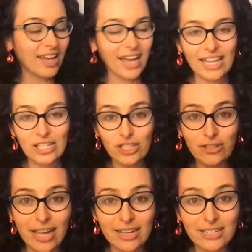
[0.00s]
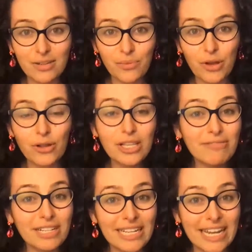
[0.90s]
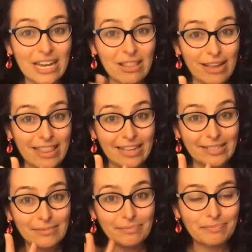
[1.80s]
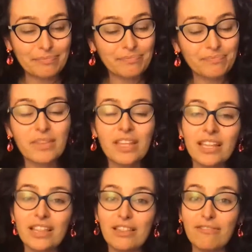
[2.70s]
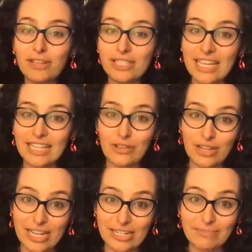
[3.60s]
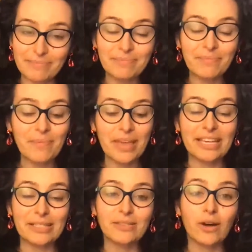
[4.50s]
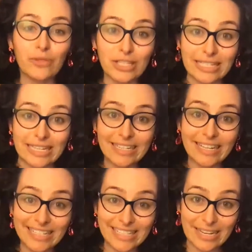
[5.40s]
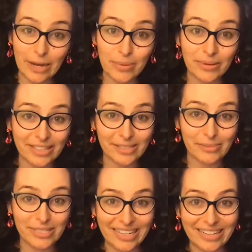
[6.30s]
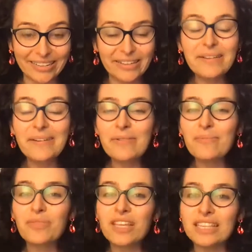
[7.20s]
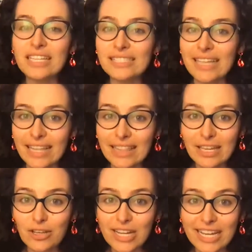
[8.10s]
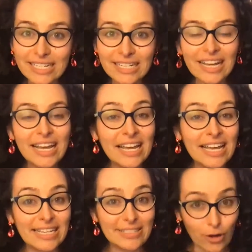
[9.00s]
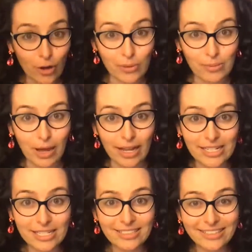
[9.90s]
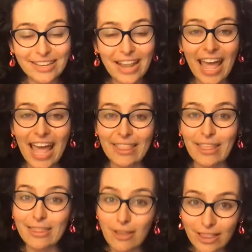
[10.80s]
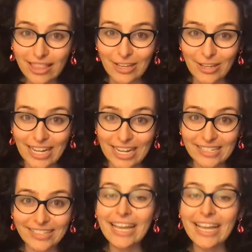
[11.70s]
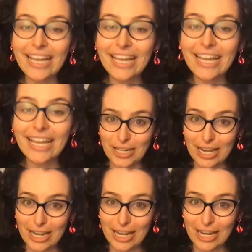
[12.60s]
And to do that, we only really need three things. The first thing you need is obviously a teacup and some tea. The second thing you need is an open mind. And the third thing you need is an imagination.